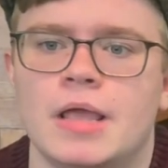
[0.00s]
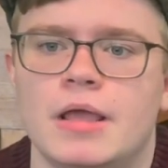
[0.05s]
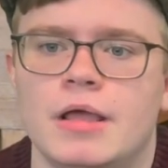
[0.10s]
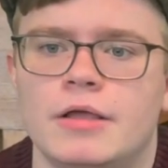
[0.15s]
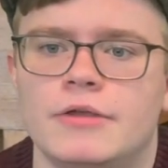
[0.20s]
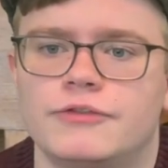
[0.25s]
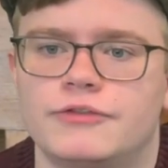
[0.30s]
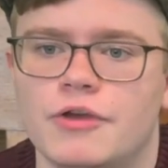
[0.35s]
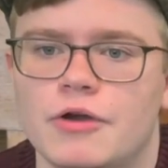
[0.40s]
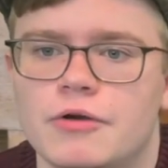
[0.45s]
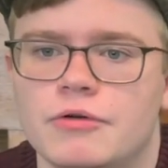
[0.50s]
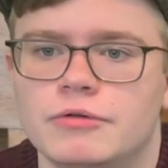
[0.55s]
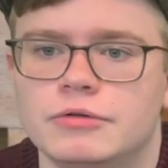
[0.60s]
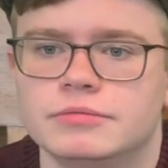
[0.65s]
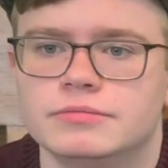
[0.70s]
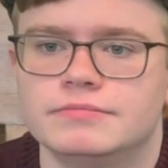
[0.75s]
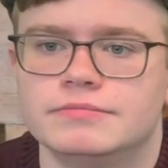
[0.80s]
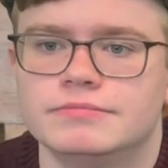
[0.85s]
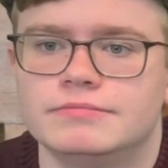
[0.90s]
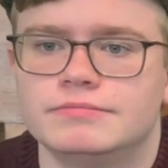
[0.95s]

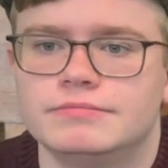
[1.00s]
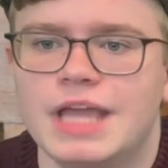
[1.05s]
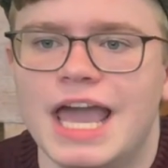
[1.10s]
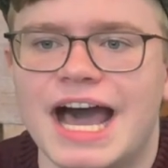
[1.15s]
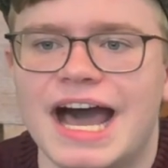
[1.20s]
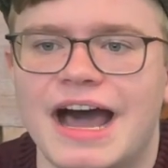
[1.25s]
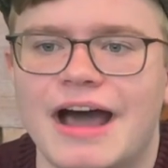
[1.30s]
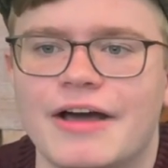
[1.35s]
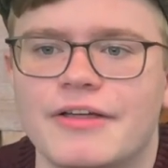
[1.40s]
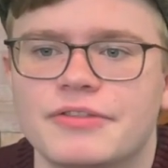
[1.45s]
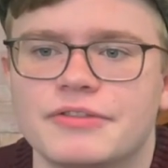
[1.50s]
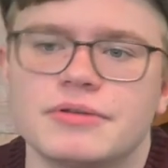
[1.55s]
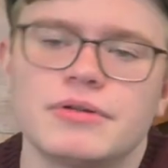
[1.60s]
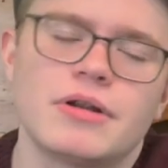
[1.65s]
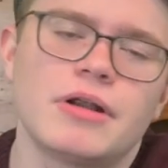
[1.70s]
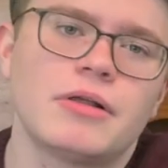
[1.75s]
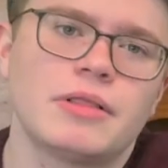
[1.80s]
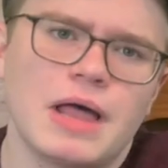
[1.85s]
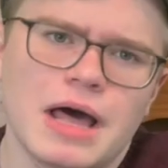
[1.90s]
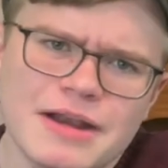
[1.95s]
So yeah, there
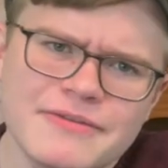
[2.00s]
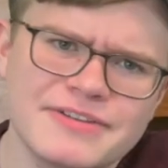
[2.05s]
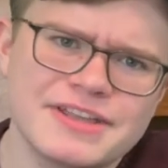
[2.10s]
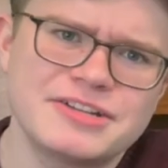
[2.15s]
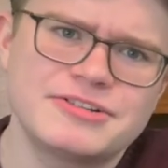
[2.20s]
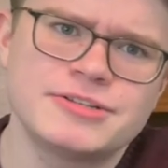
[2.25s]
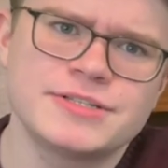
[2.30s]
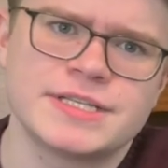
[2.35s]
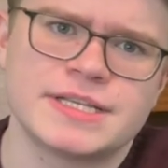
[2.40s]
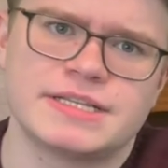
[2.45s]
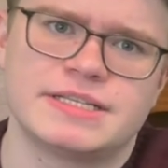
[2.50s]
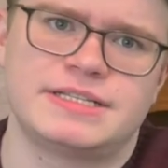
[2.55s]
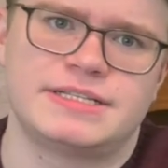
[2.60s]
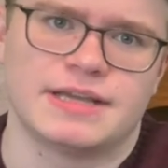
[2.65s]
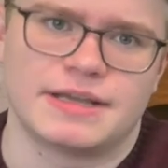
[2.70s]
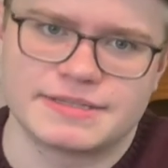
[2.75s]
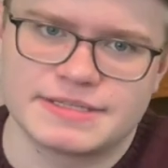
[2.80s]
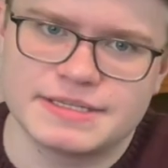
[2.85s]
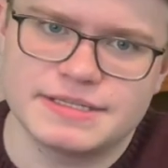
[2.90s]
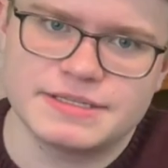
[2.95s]
are a lot of itches it
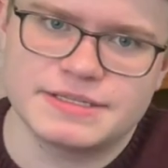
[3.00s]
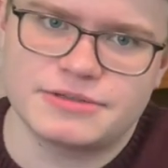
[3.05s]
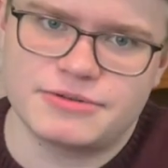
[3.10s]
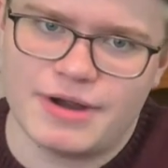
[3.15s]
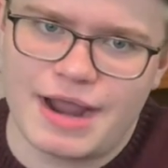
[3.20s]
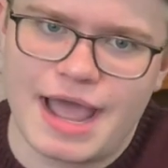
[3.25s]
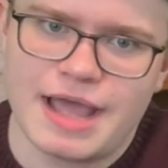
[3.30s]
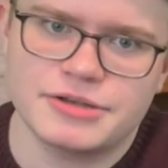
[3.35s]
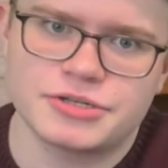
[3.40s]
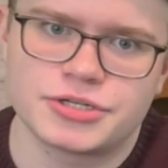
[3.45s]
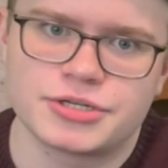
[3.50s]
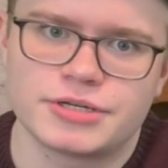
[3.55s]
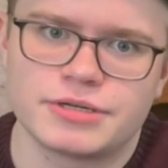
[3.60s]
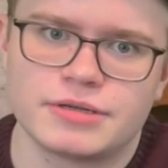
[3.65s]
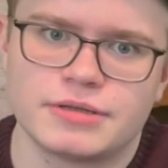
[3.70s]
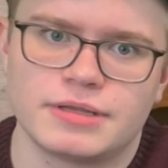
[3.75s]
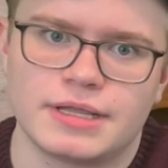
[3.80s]
doesn't scratch.